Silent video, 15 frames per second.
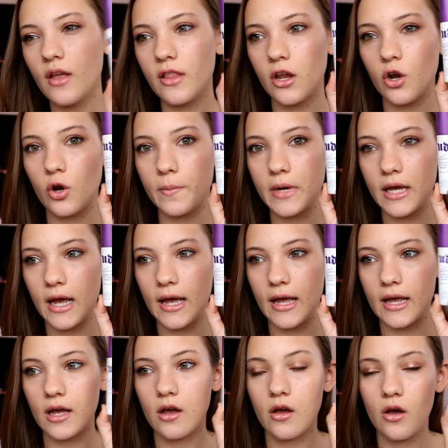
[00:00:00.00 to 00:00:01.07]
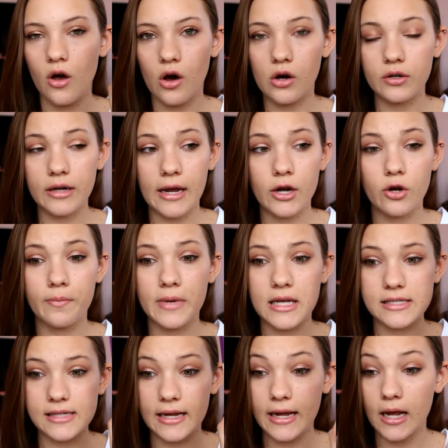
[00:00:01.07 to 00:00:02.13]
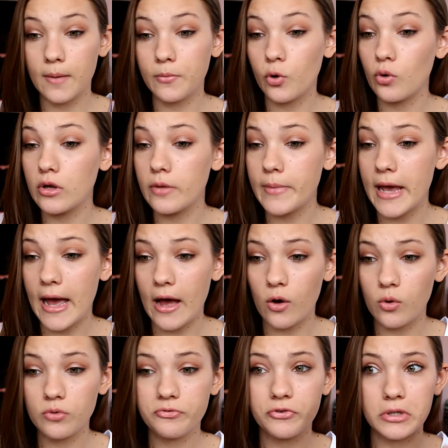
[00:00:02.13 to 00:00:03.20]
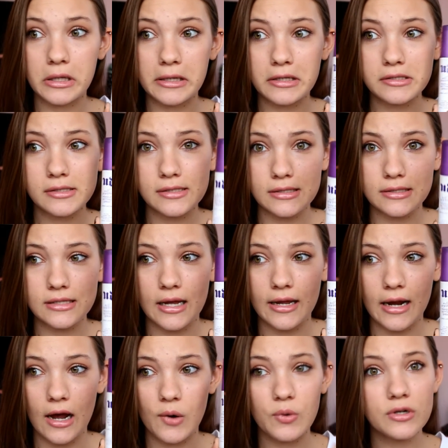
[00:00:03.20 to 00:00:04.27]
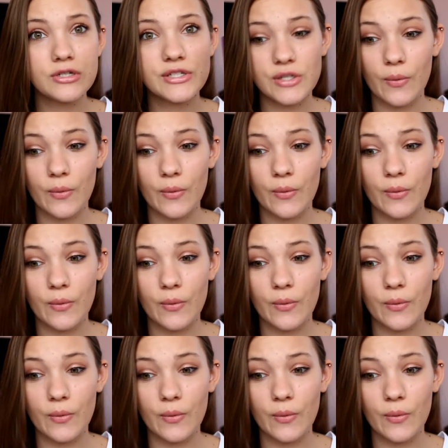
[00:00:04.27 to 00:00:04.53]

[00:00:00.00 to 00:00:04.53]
And then Urban Decay All Nighter because I am going to be out for like 6-8 hours.